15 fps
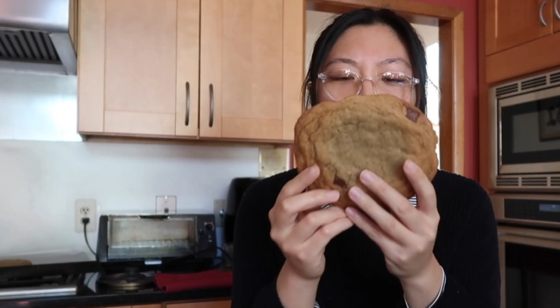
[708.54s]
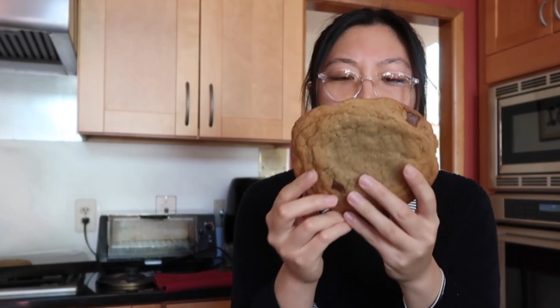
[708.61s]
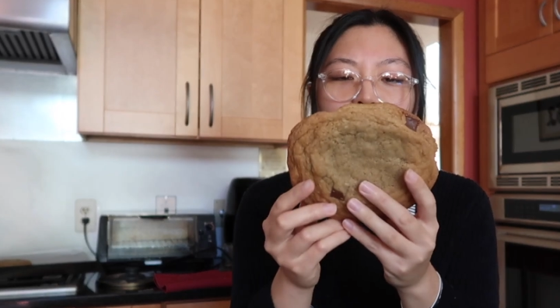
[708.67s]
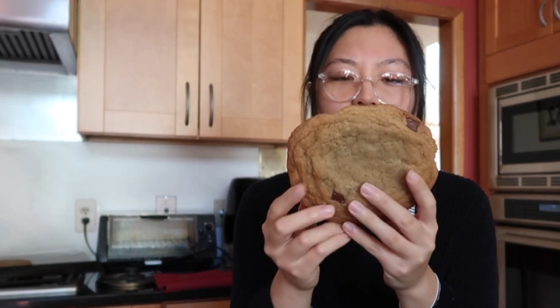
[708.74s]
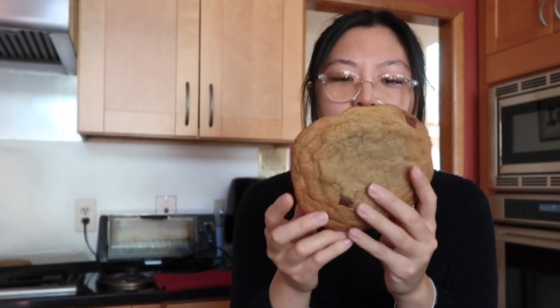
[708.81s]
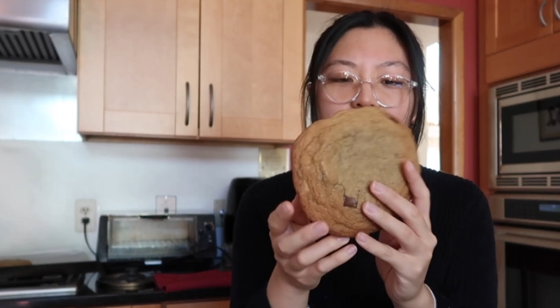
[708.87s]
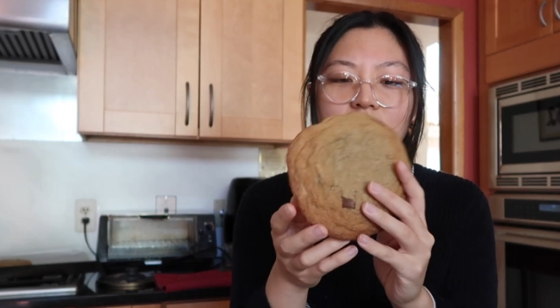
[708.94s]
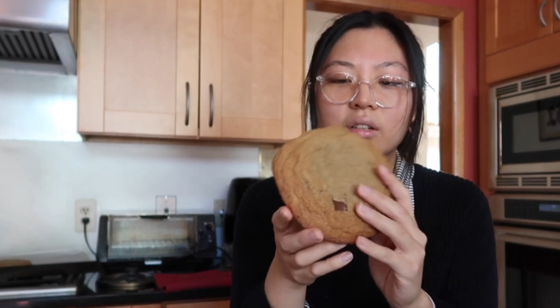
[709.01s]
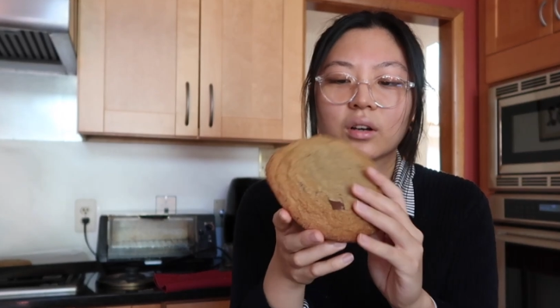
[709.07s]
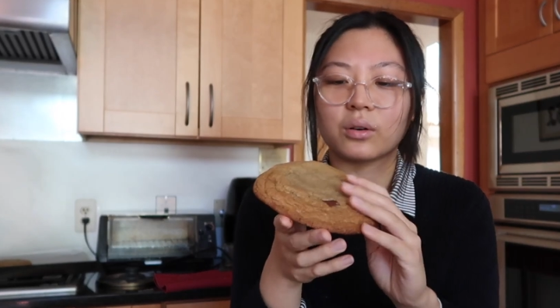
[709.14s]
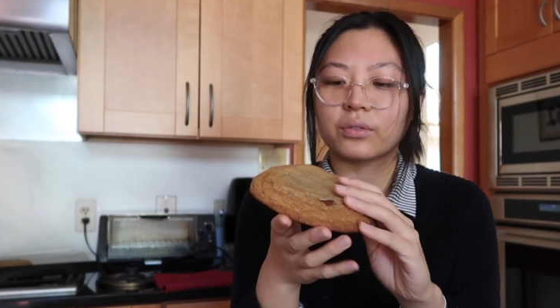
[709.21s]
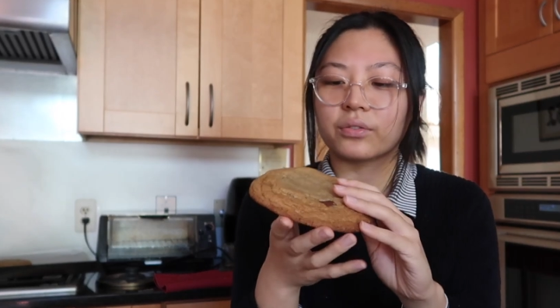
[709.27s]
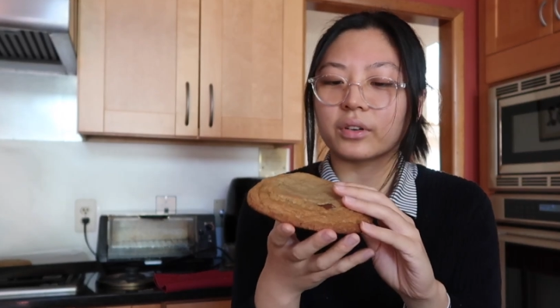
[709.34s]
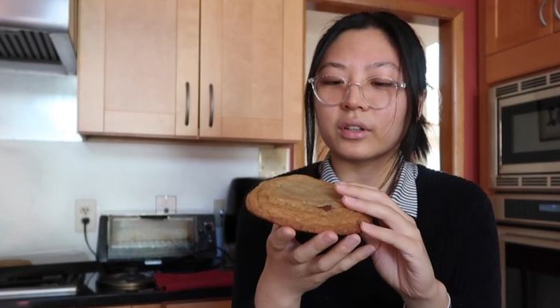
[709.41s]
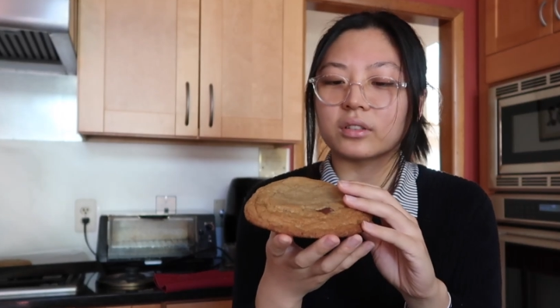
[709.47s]
you Alvin
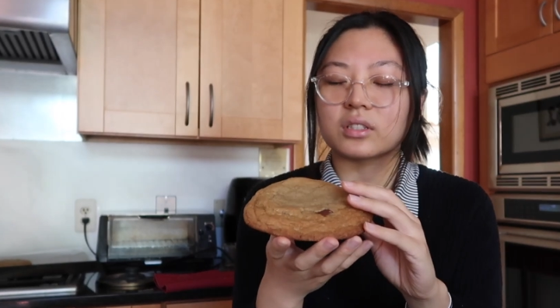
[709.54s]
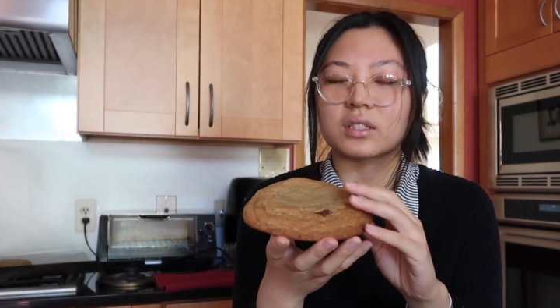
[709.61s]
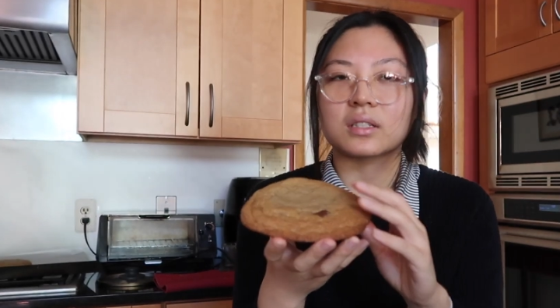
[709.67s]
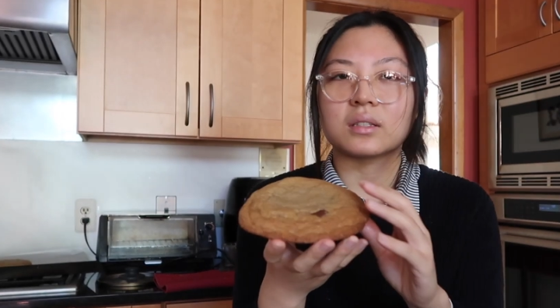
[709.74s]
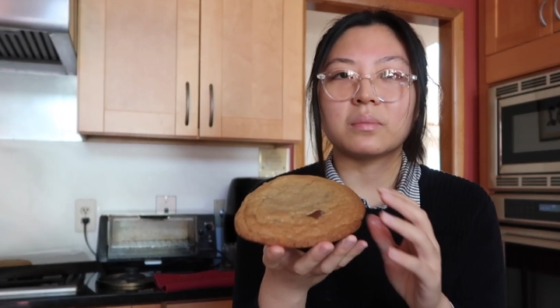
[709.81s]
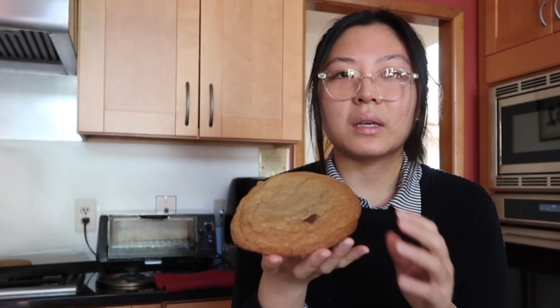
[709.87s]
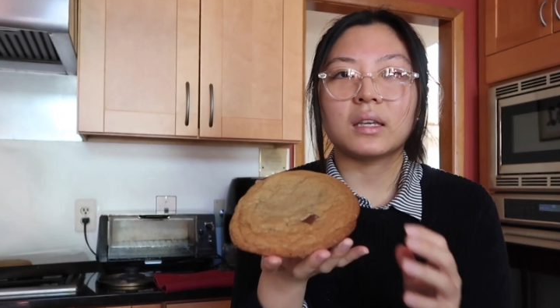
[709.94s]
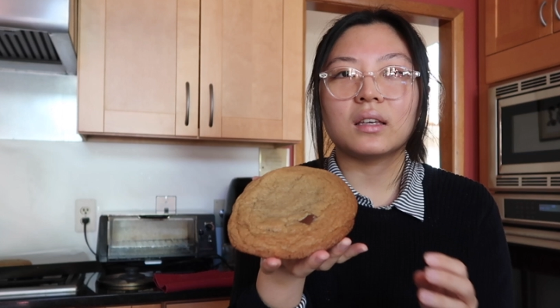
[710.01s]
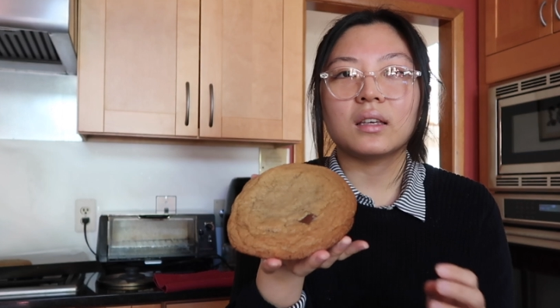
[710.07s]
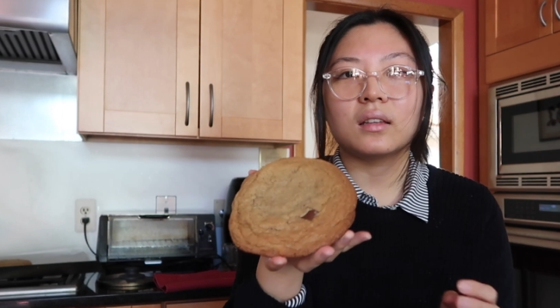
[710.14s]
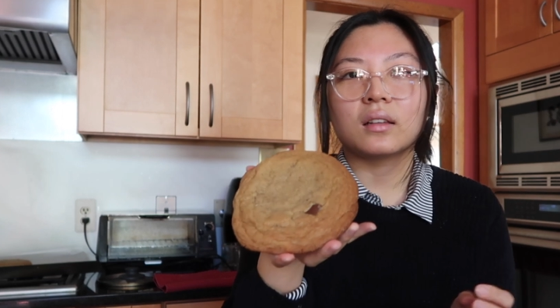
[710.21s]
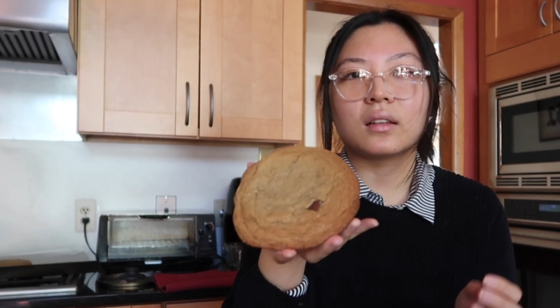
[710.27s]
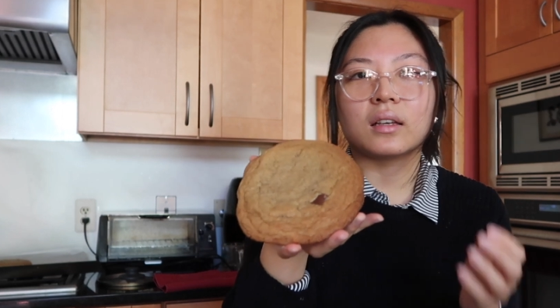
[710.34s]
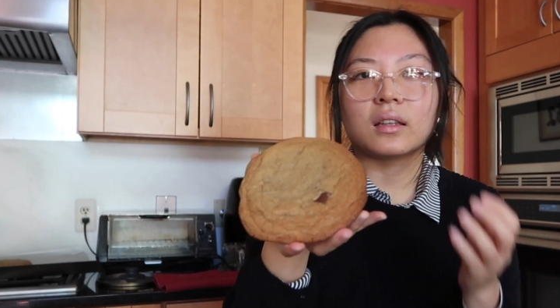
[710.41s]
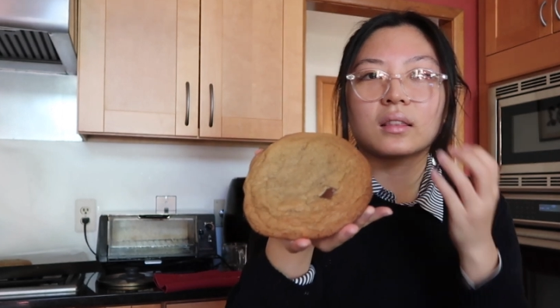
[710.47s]
Zhou for just
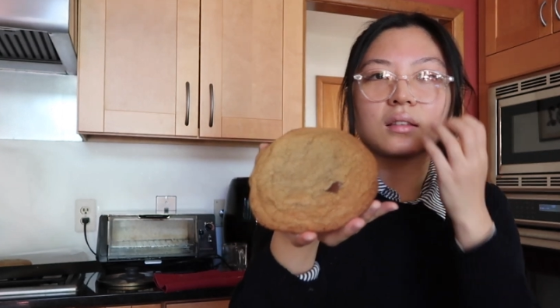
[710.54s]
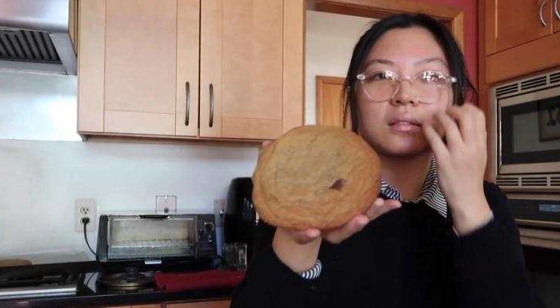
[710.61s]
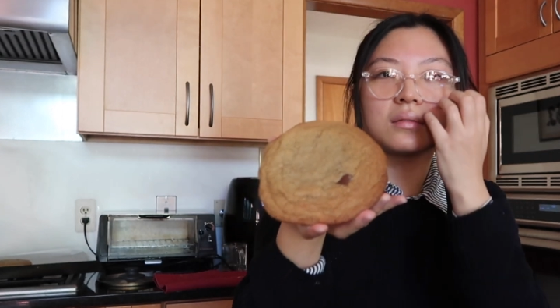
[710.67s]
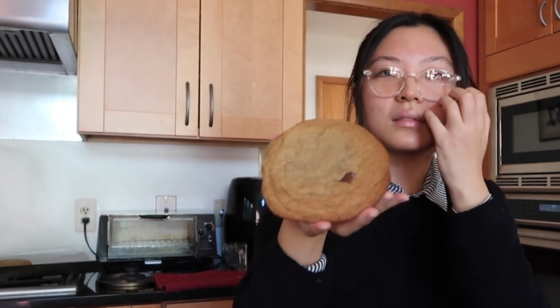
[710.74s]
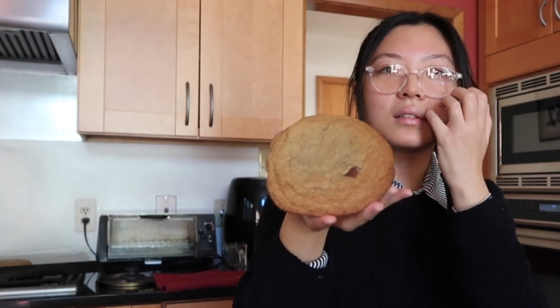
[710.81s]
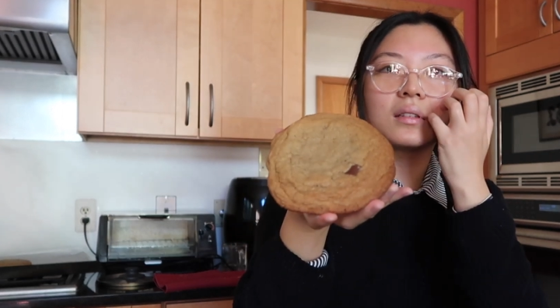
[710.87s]
making like the,